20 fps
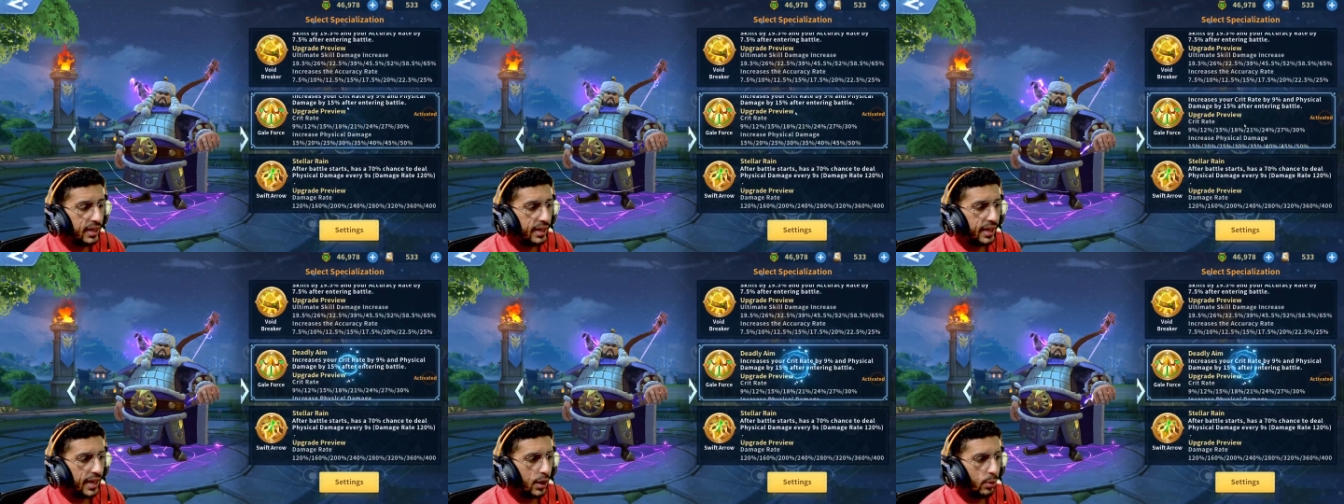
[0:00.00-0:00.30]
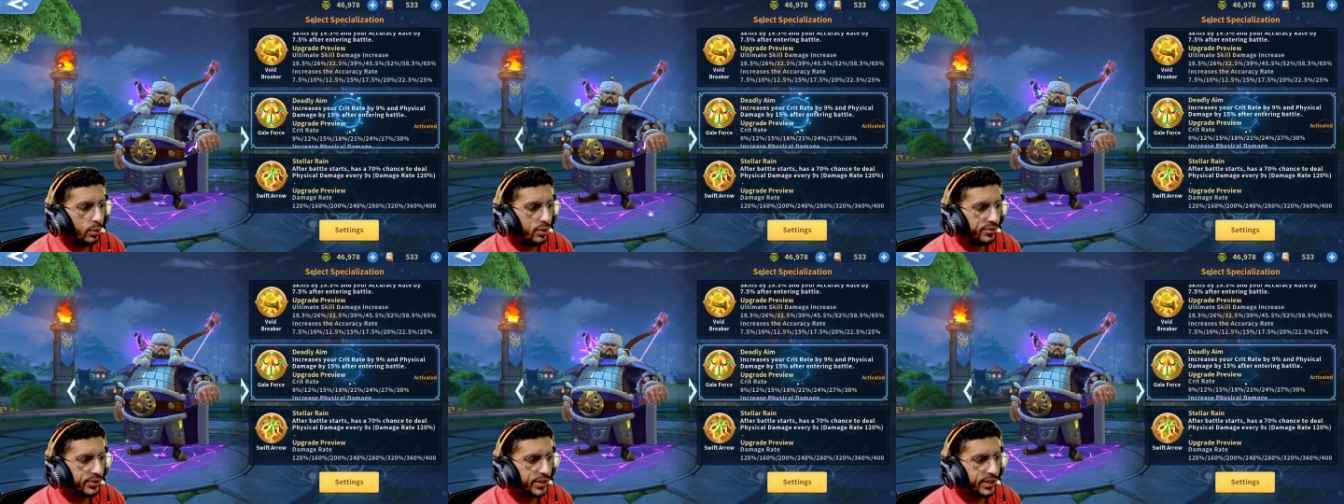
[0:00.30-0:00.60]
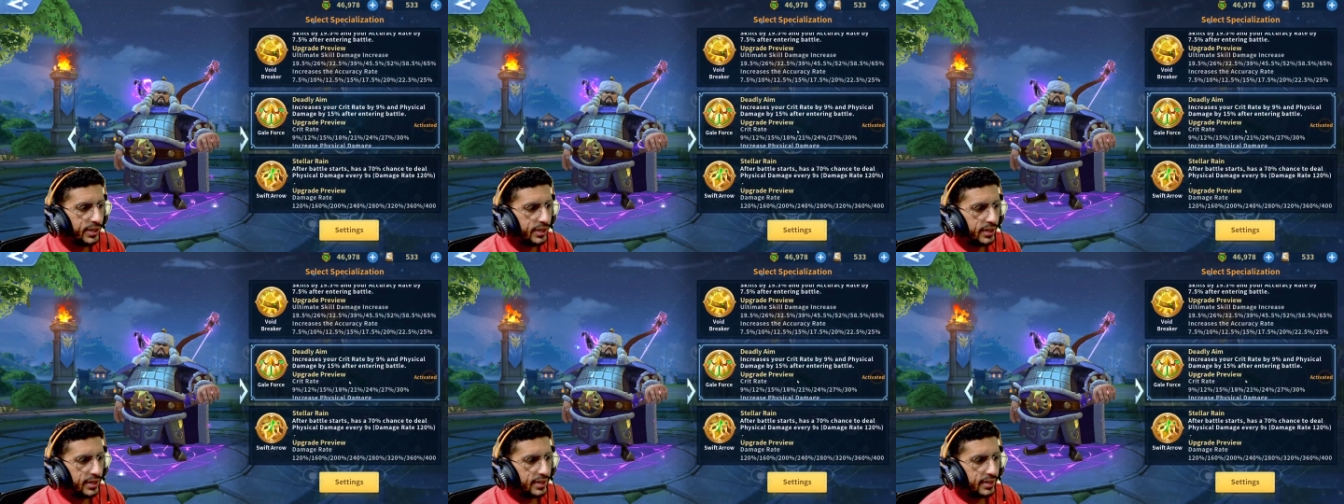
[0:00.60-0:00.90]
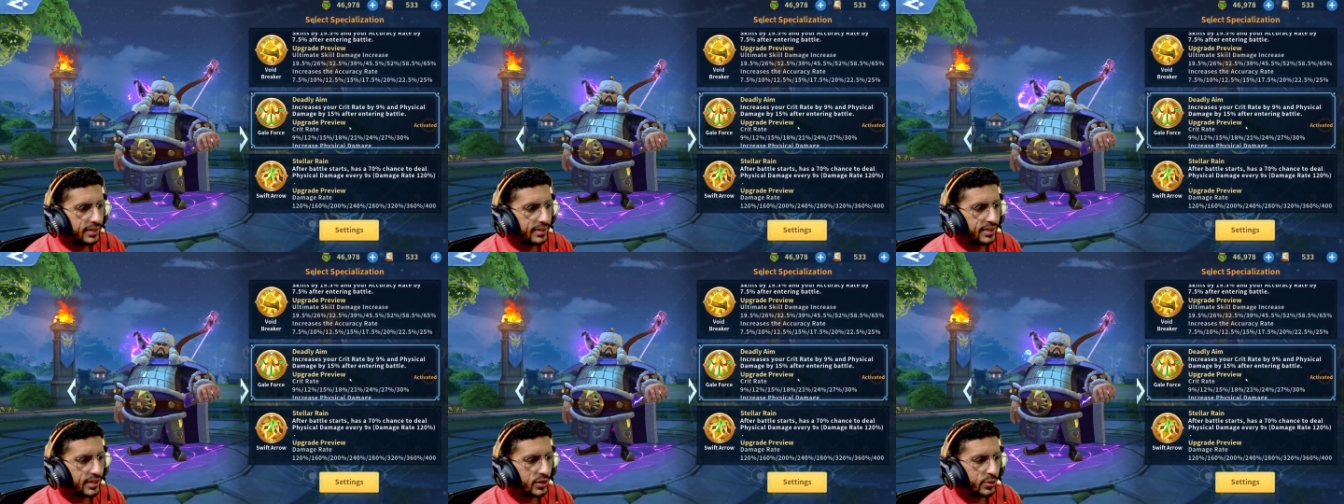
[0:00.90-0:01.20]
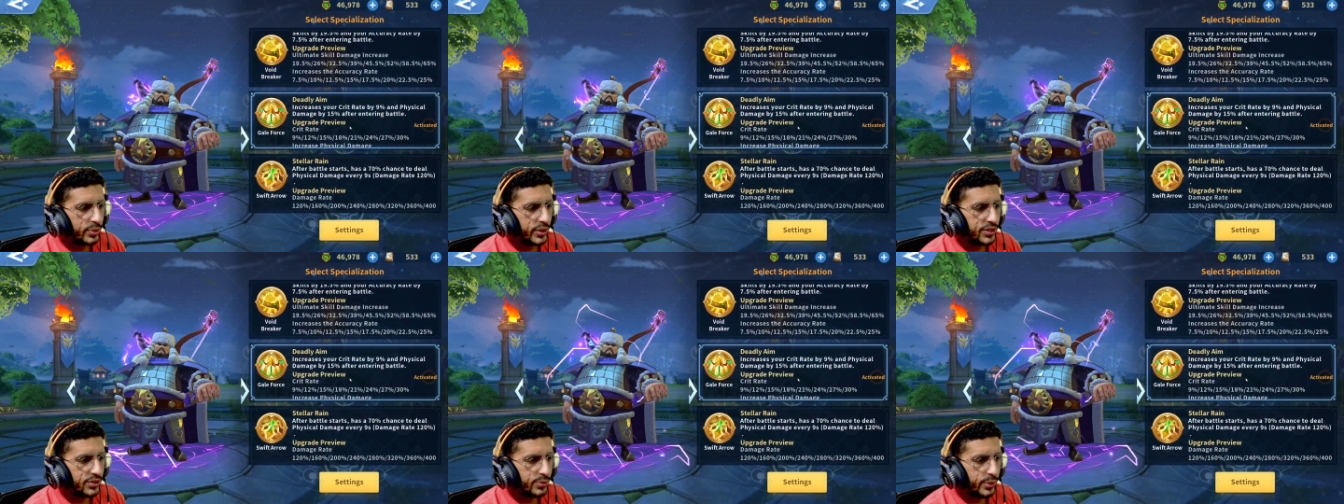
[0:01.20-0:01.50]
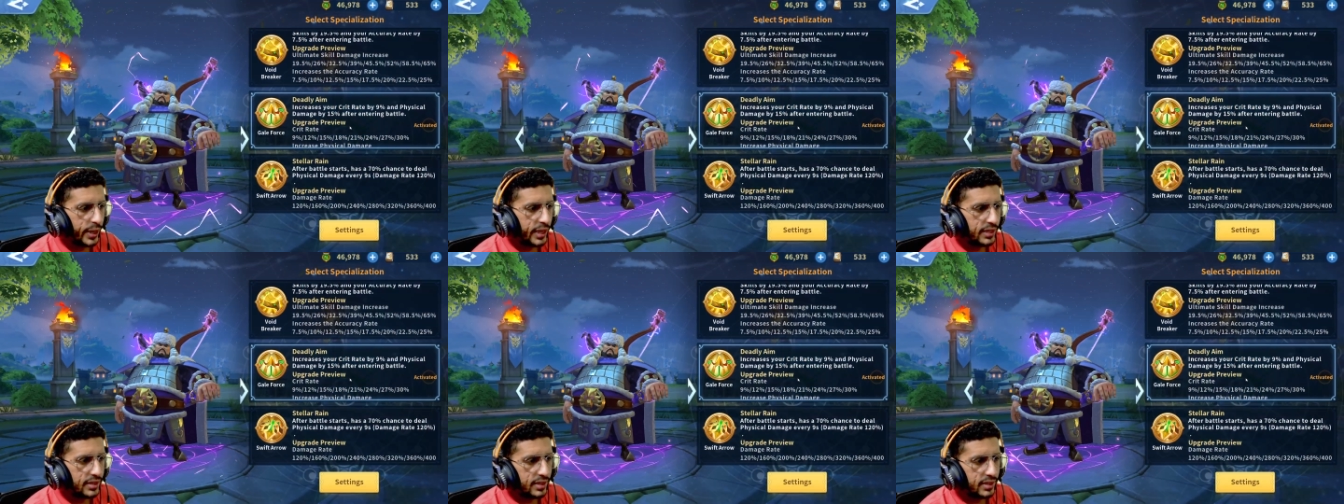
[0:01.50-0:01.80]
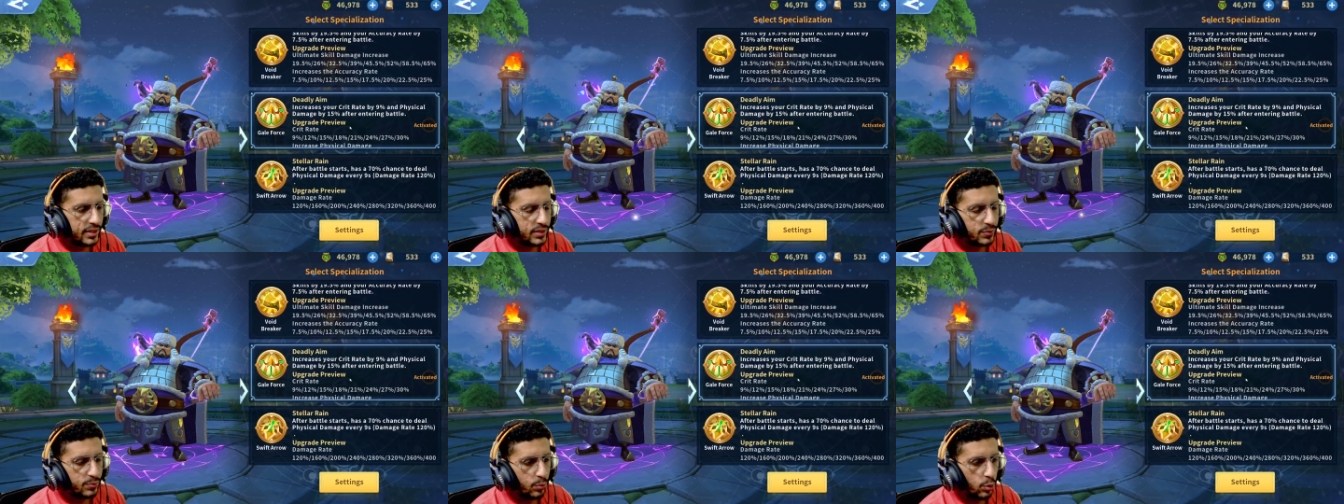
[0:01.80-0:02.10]
However, the crit rate
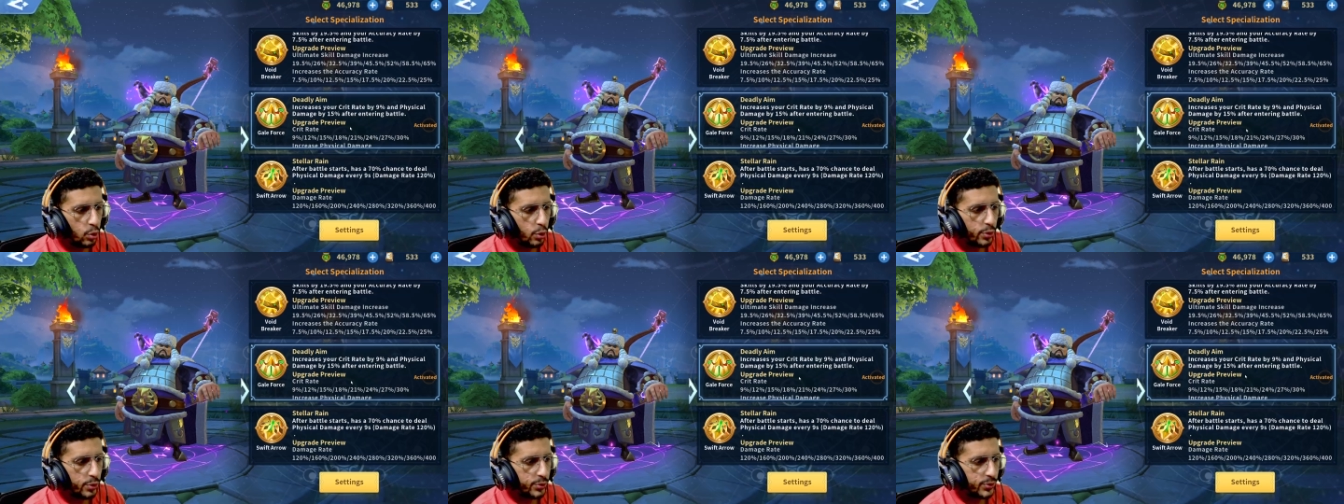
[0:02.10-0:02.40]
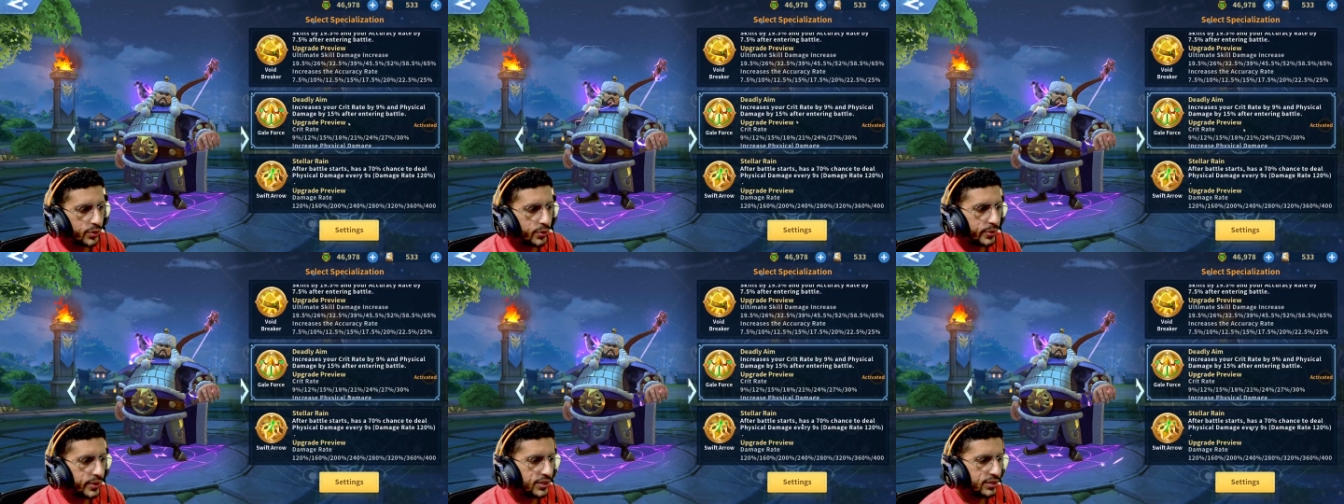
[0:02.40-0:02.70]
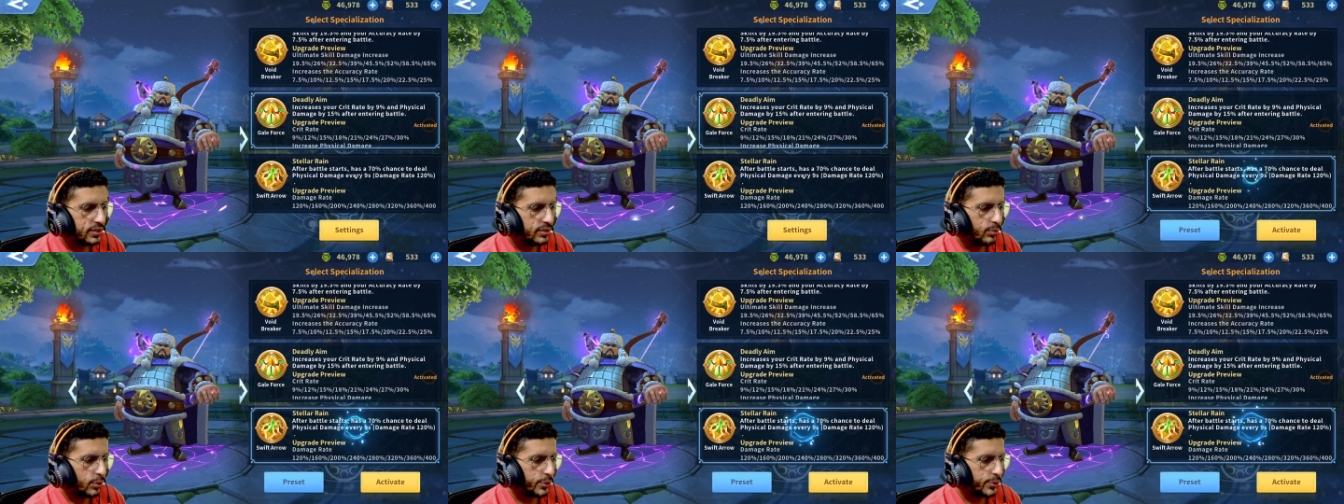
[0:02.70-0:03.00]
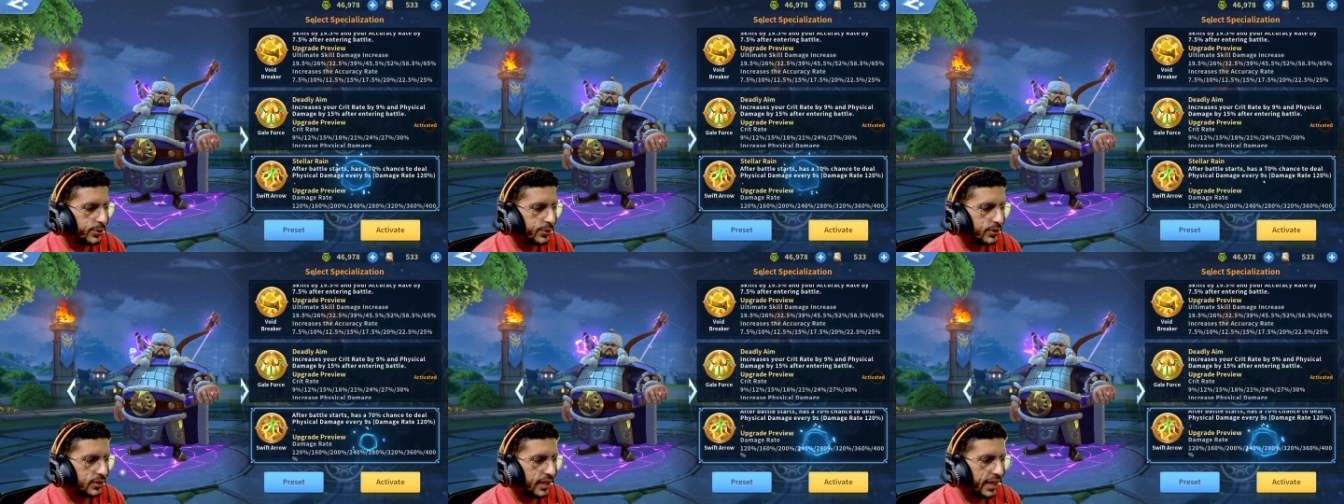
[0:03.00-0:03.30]
is more on the ranged immortals.